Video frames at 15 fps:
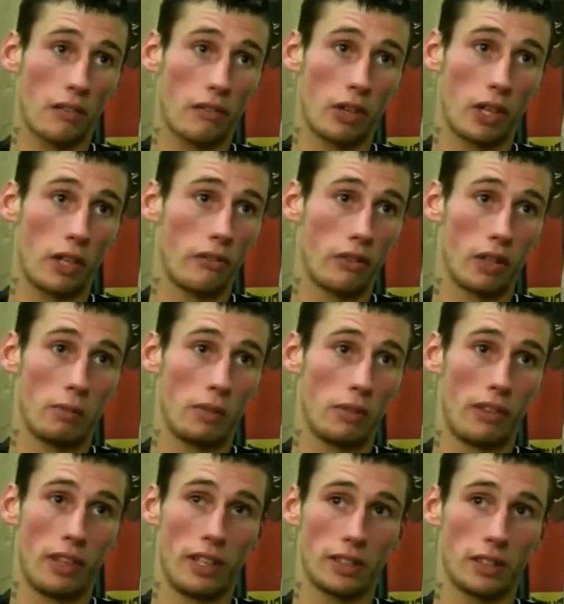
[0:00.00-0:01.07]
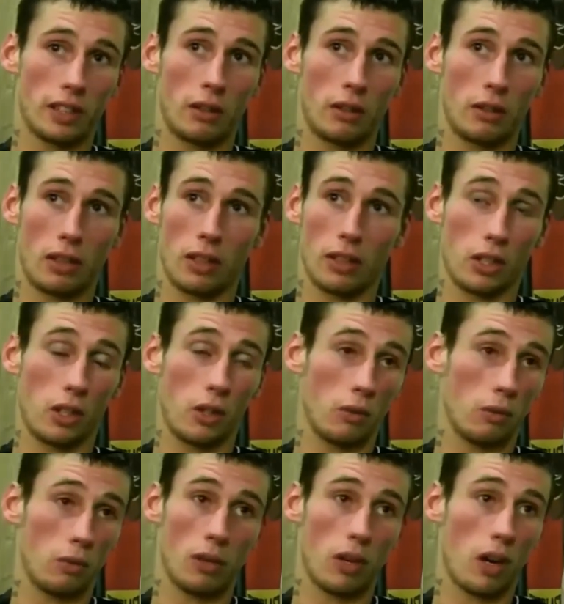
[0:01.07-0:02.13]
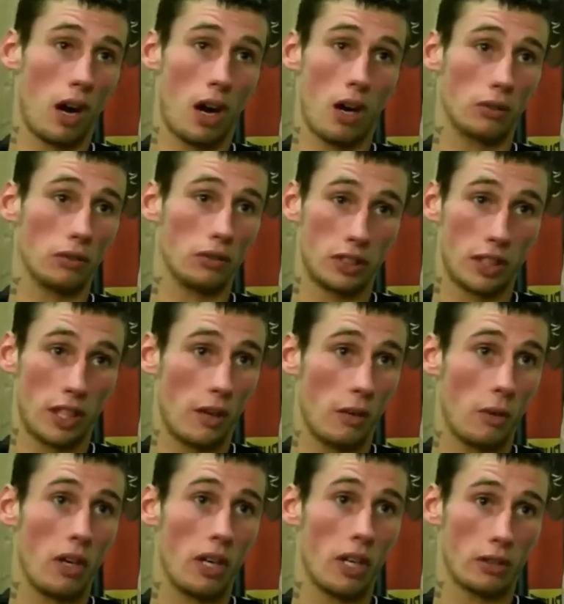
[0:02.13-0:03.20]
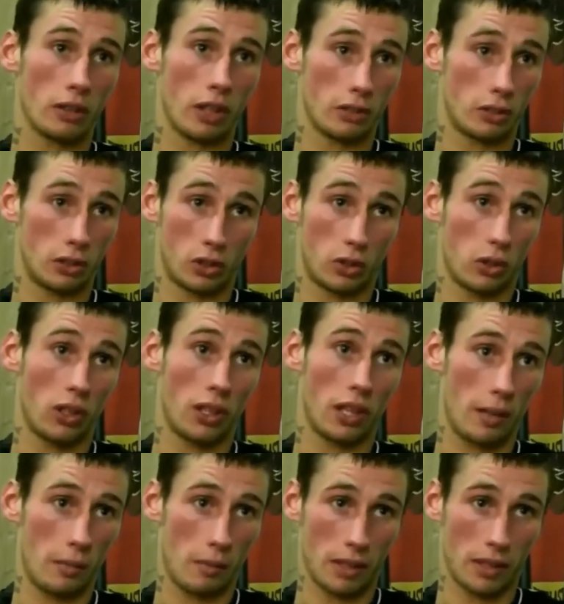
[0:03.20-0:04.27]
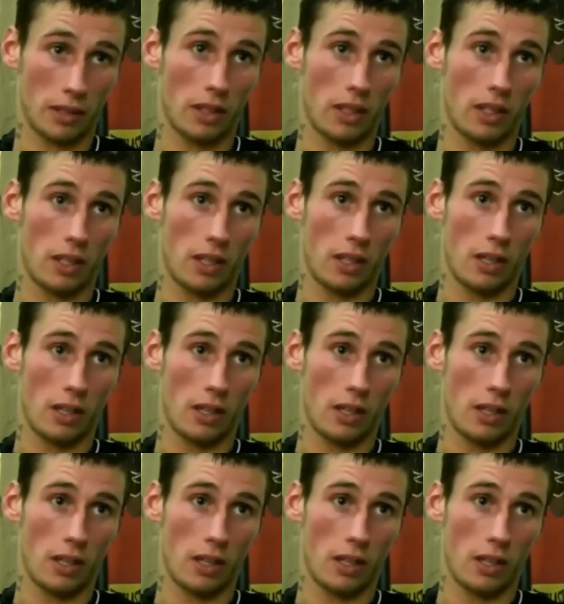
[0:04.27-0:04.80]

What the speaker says: microphone in front of my face now, I couldn't say a word. I'd stutter like mad.